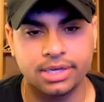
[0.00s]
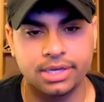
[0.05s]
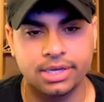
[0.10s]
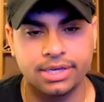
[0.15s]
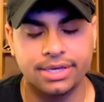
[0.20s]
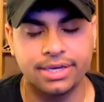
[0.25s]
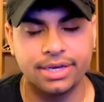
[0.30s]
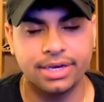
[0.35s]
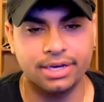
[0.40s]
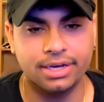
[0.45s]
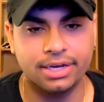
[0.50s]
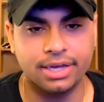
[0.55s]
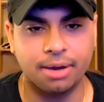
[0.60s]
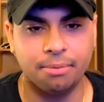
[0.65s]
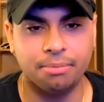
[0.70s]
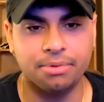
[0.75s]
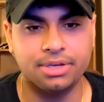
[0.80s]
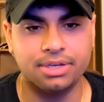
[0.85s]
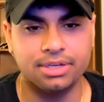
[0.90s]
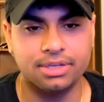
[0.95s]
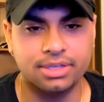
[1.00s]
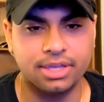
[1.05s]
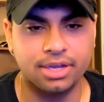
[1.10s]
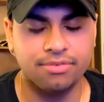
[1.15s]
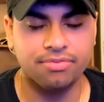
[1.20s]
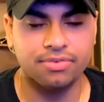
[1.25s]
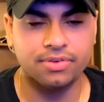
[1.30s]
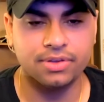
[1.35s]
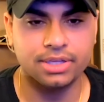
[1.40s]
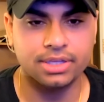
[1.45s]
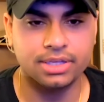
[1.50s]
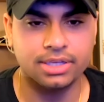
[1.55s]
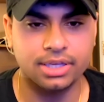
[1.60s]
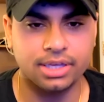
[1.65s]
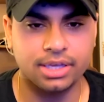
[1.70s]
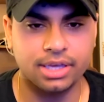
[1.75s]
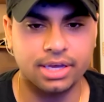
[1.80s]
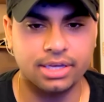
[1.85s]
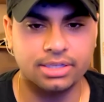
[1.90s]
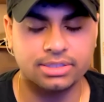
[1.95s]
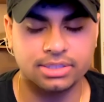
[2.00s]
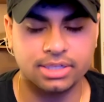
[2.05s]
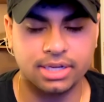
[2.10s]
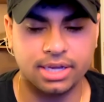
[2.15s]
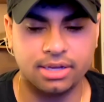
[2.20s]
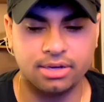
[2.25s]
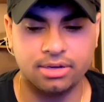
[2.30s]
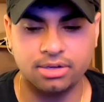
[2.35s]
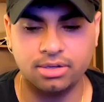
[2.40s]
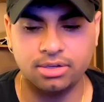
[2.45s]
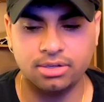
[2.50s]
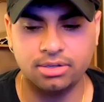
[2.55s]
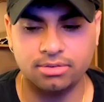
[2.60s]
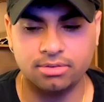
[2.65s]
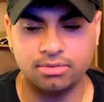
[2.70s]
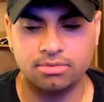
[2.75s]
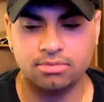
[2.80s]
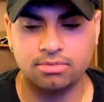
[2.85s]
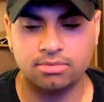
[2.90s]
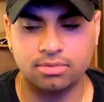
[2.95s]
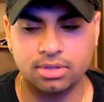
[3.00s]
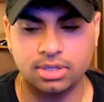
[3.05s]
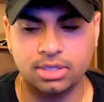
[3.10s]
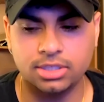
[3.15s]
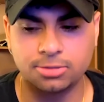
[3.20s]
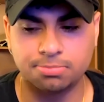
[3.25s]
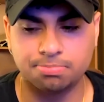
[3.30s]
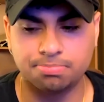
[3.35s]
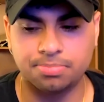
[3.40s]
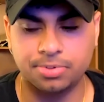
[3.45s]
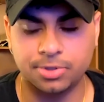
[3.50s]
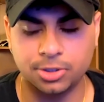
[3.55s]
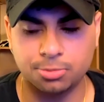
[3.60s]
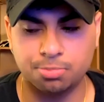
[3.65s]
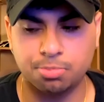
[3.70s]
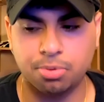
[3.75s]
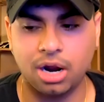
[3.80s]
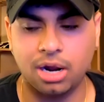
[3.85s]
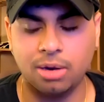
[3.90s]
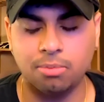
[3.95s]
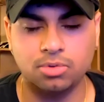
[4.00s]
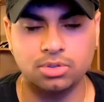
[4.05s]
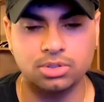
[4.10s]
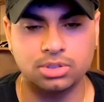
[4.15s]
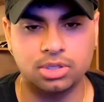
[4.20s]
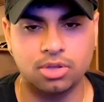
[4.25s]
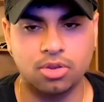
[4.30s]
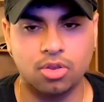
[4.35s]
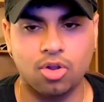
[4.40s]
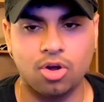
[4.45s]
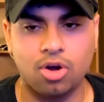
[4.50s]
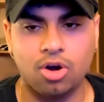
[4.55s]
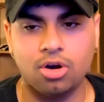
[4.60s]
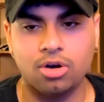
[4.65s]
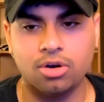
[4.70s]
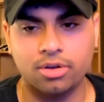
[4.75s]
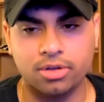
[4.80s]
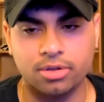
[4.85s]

Yeah, I mean, definitely he hasn't had his prime wasn't long,